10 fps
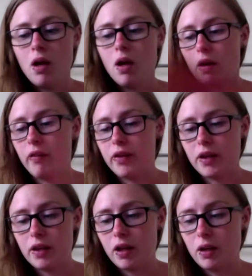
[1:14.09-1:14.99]
I
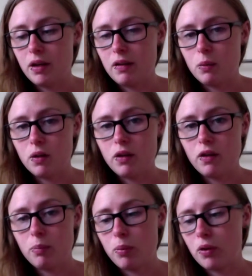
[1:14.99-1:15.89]
think it's one of
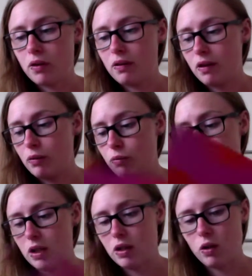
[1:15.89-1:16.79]
those books that is
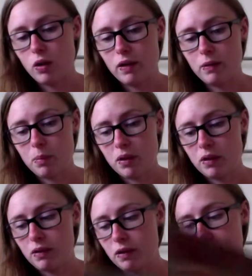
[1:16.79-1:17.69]
really nice
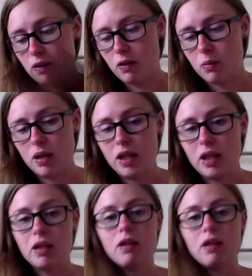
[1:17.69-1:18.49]
because there's so many